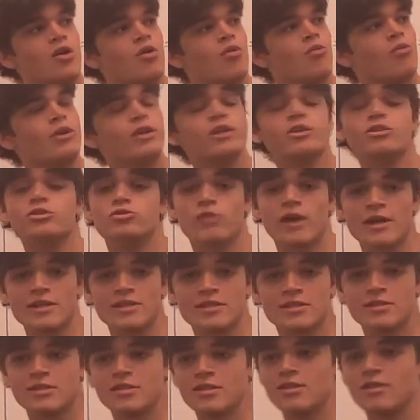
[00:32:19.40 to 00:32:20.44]
we
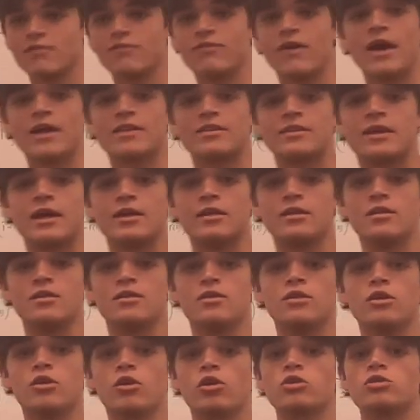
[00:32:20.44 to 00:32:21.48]
addressed the fact that
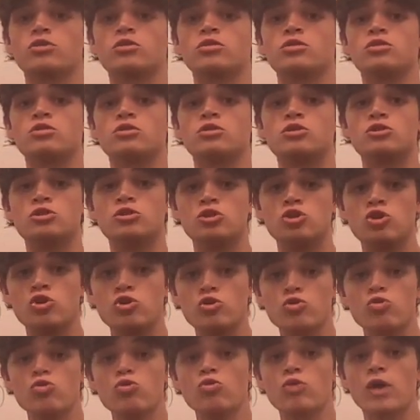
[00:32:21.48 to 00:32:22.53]
there are
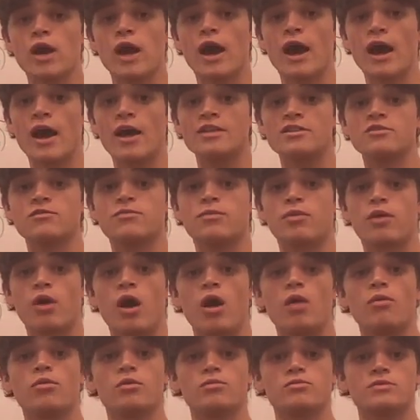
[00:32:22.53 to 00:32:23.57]
two kinds of
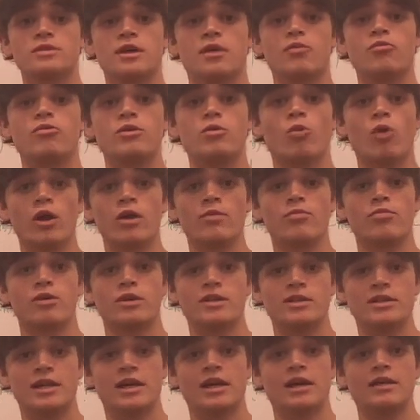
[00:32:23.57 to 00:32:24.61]
problems that we want to
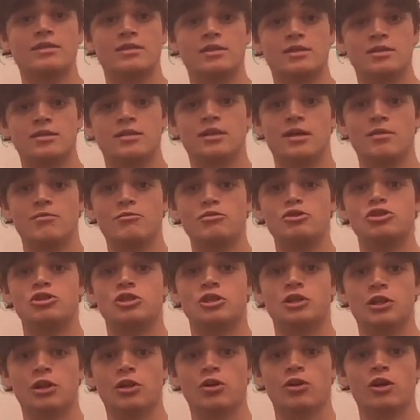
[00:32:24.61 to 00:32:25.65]
predict in
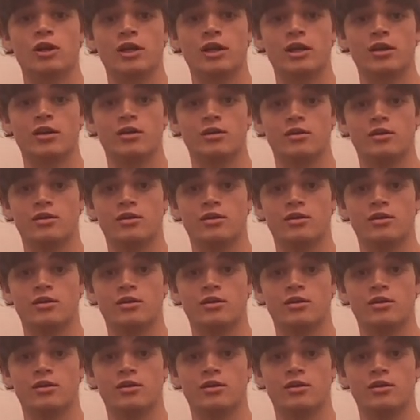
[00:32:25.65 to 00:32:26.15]
machine learning.